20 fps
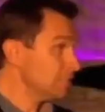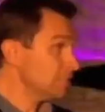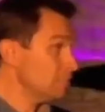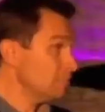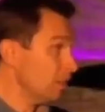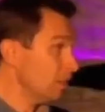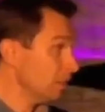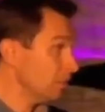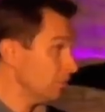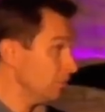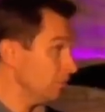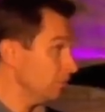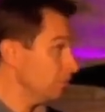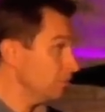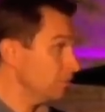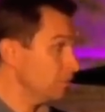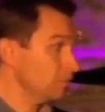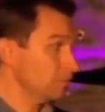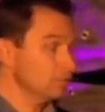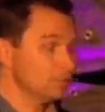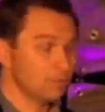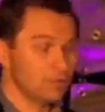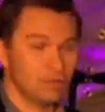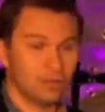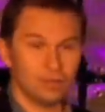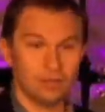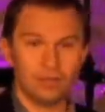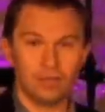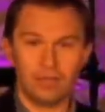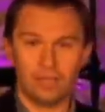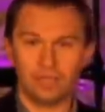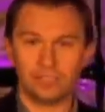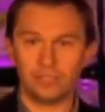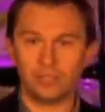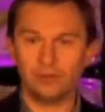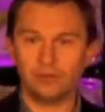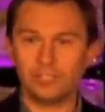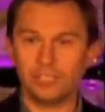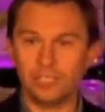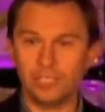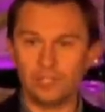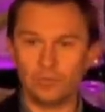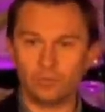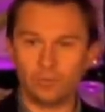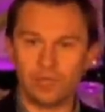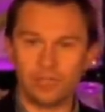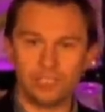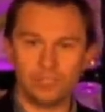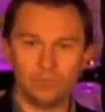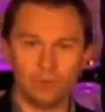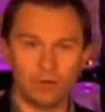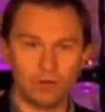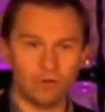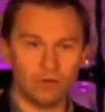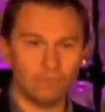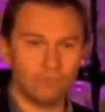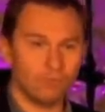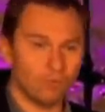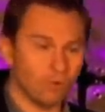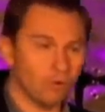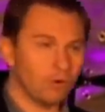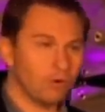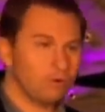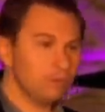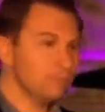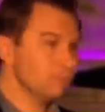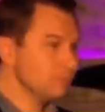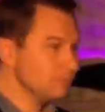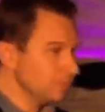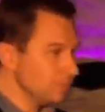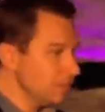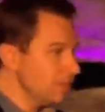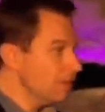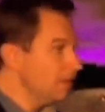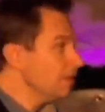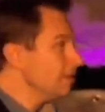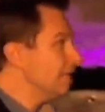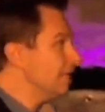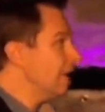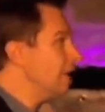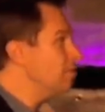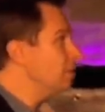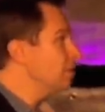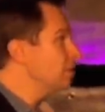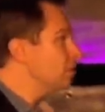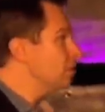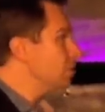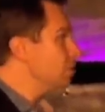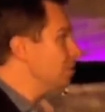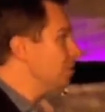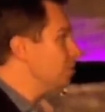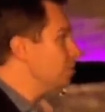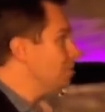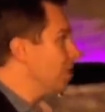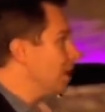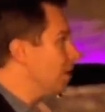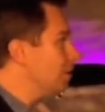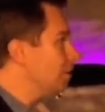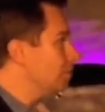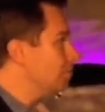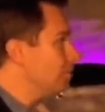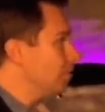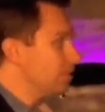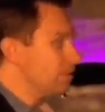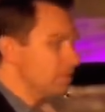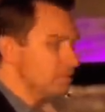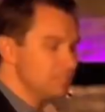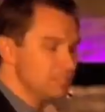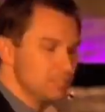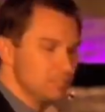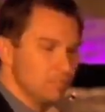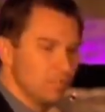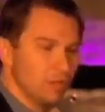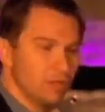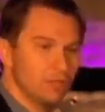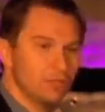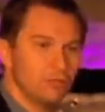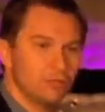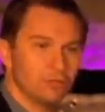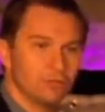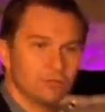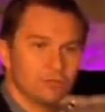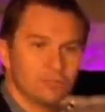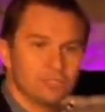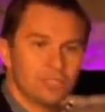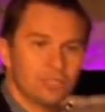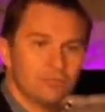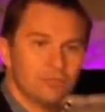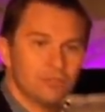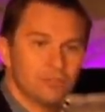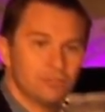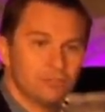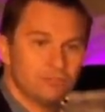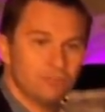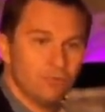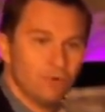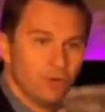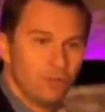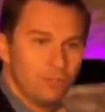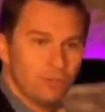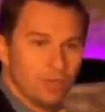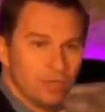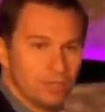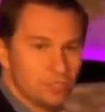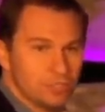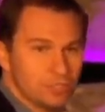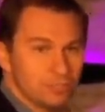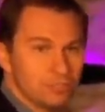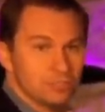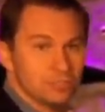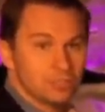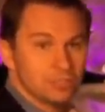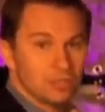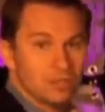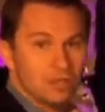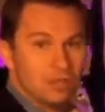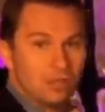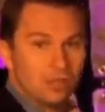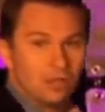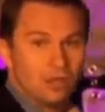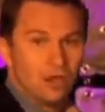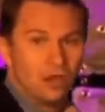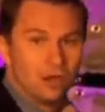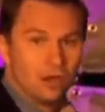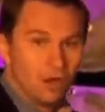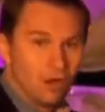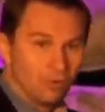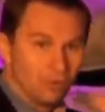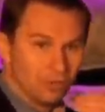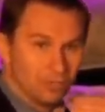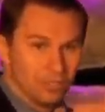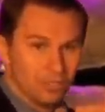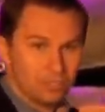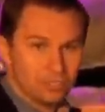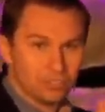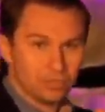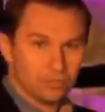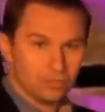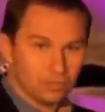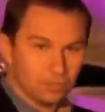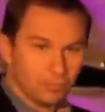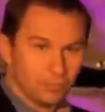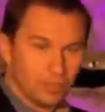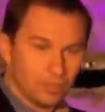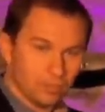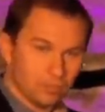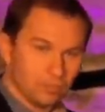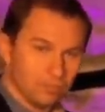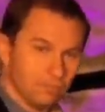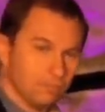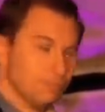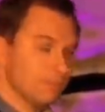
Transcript: a molecule called SRT-2104. The name doesn't so much matter, but this is a molecule that was given to 40 patients orally, so a little pill.